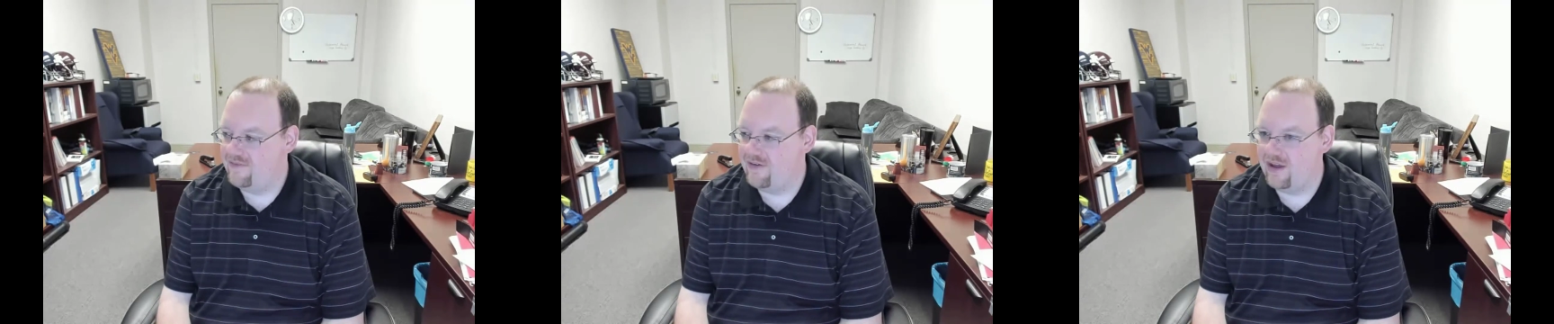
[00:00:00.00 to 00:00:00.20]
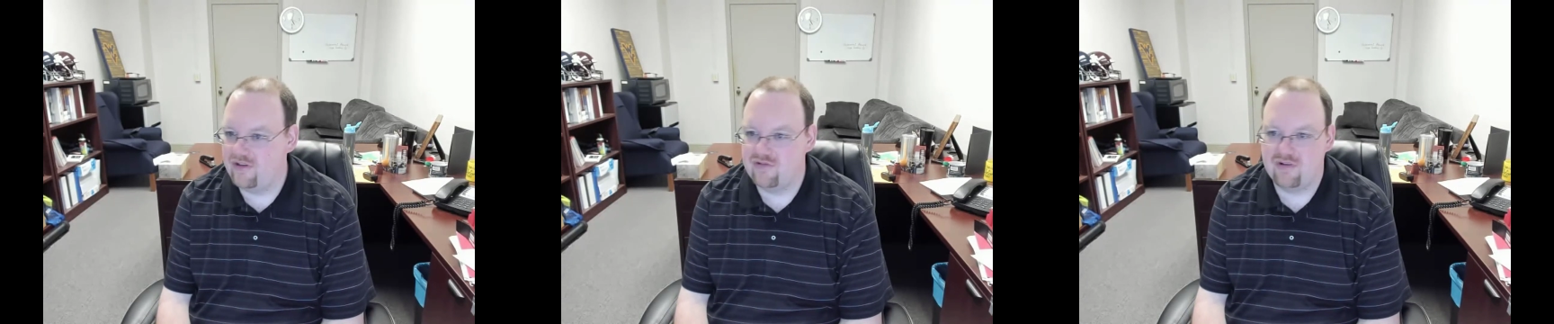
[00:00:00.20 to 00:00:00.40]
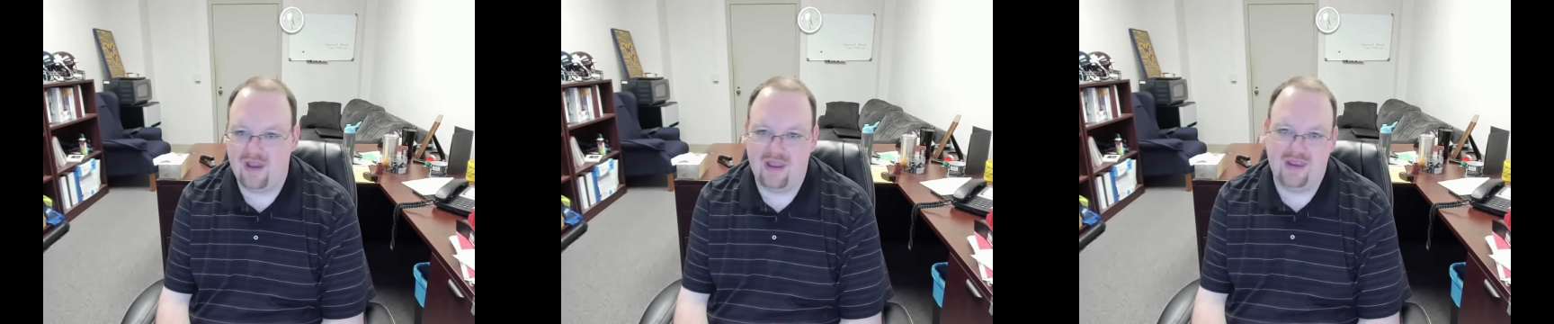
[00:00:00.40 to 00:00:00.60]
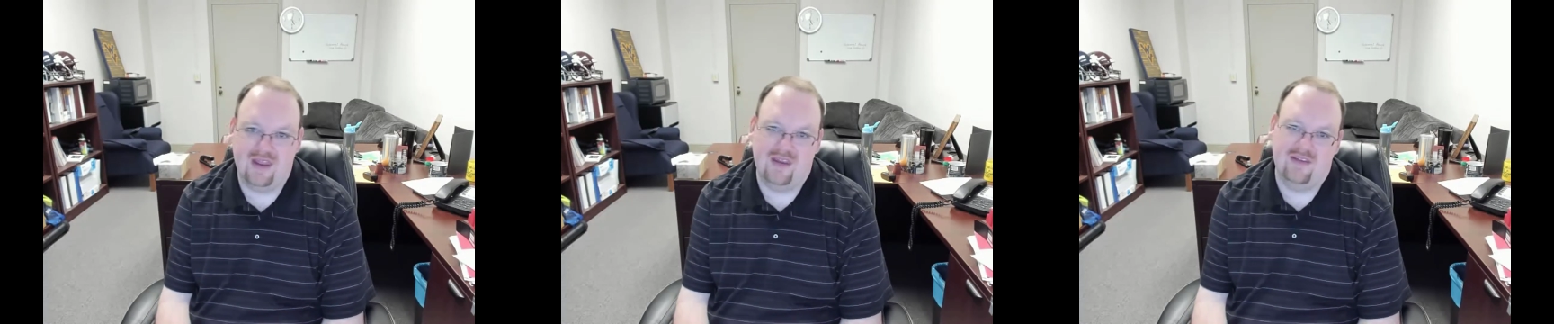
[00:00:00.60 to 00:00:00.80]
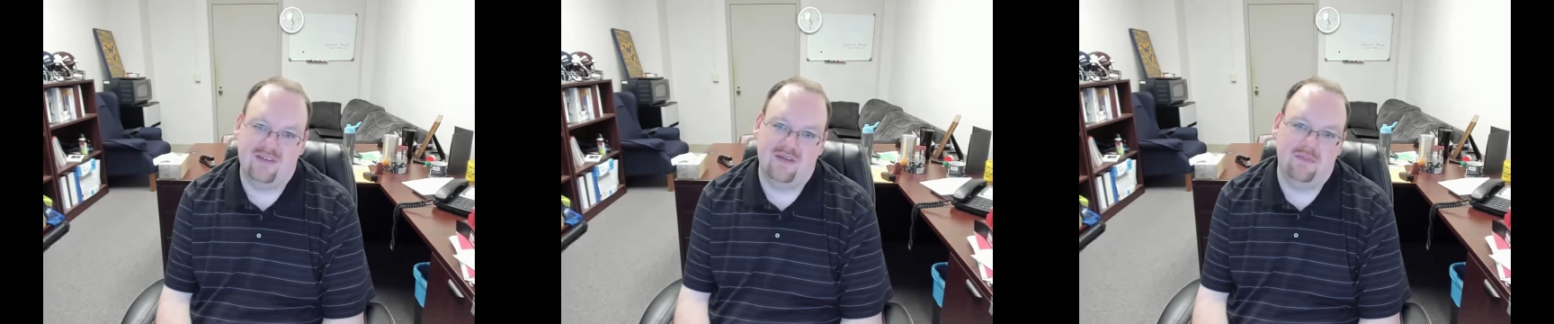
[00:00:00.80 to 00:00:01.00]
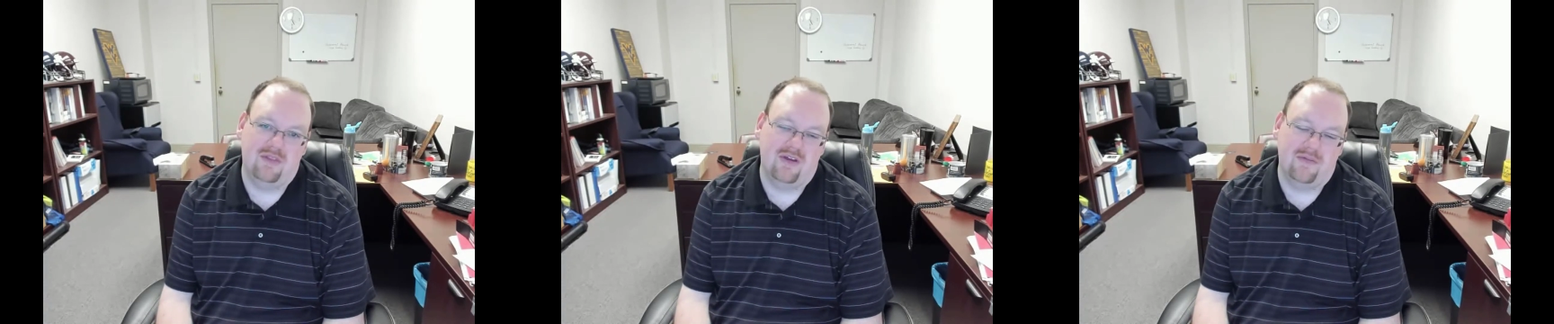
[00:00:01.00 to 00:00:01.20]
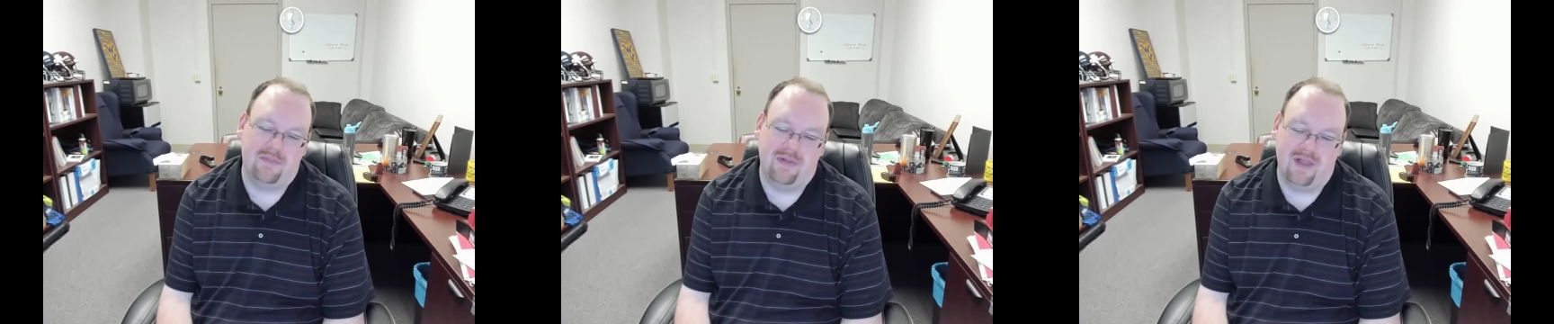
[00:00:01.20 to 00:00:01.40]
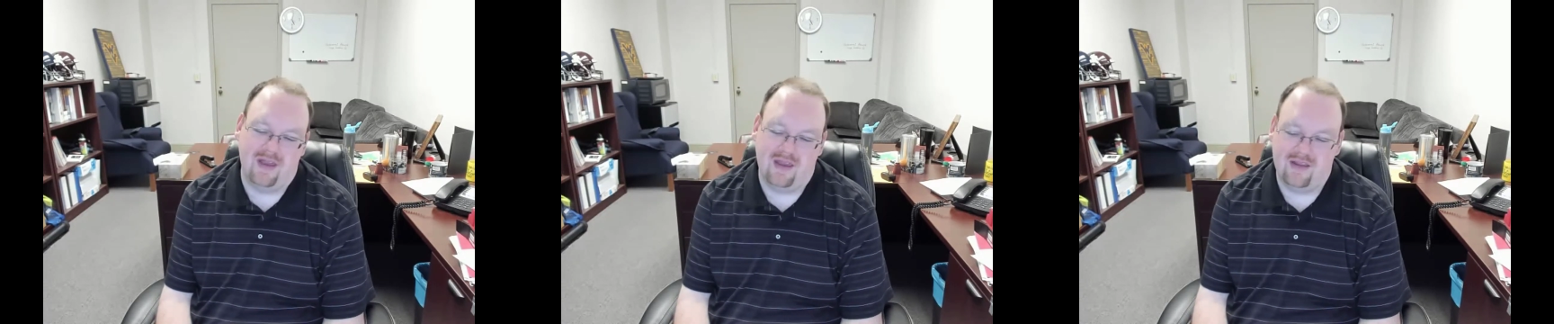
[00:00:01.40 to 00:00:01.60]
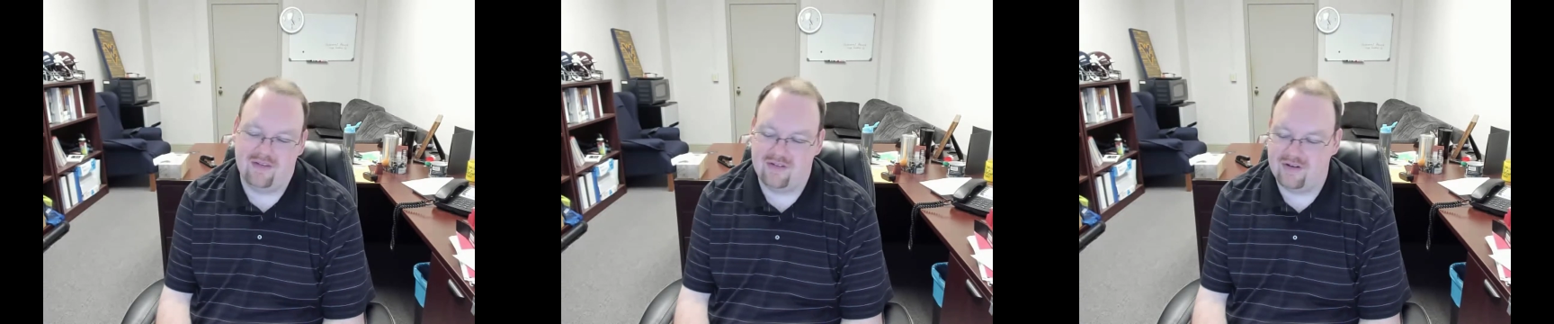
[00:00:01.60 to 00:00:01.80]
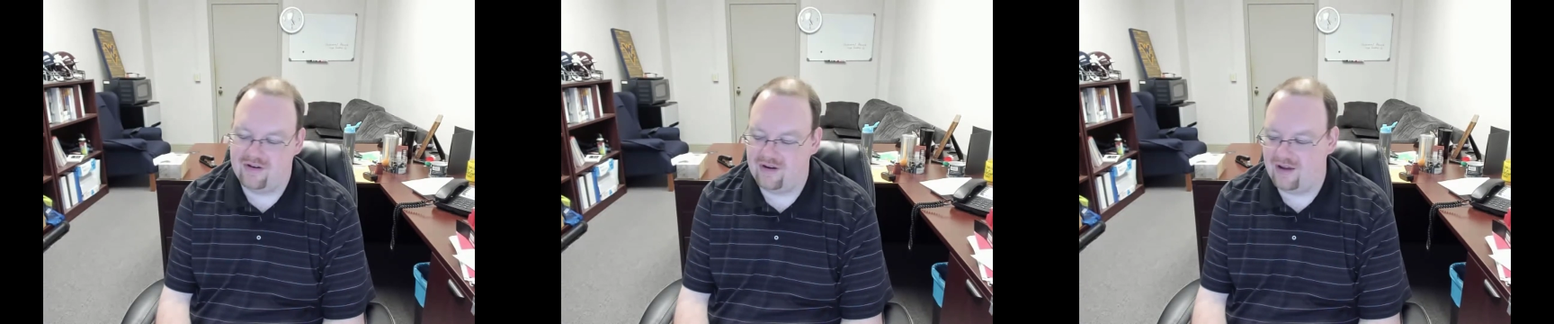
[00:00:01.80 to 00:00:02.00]
If I trained at a similar
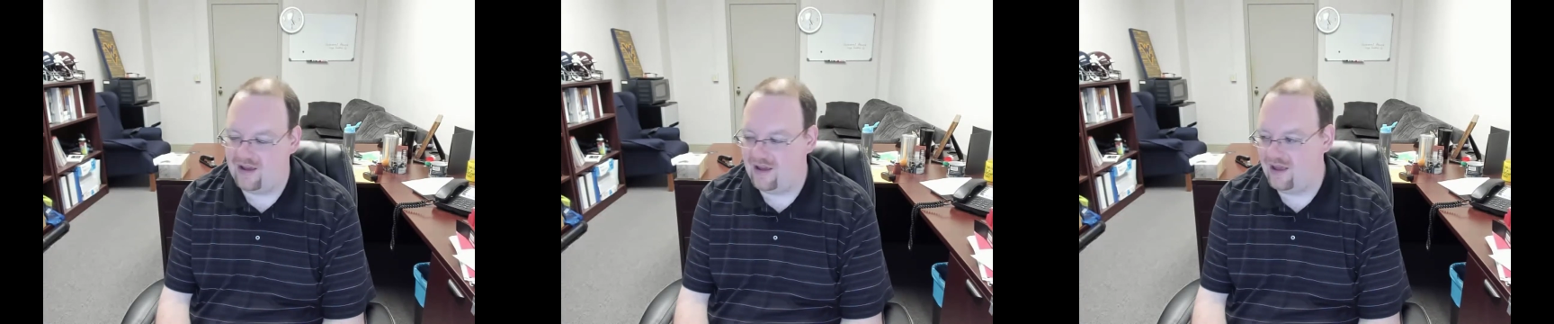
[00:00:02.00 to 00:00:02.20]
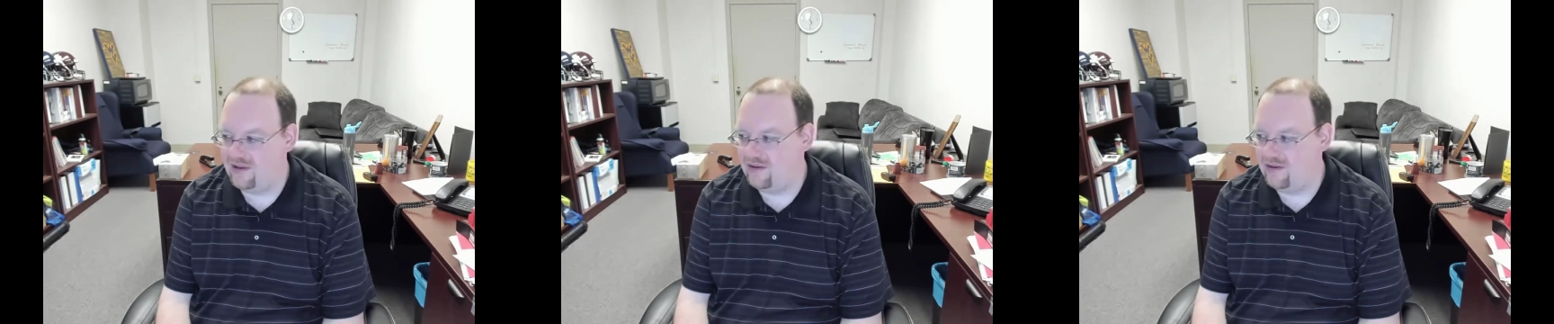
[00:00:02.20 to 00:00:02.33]
place or I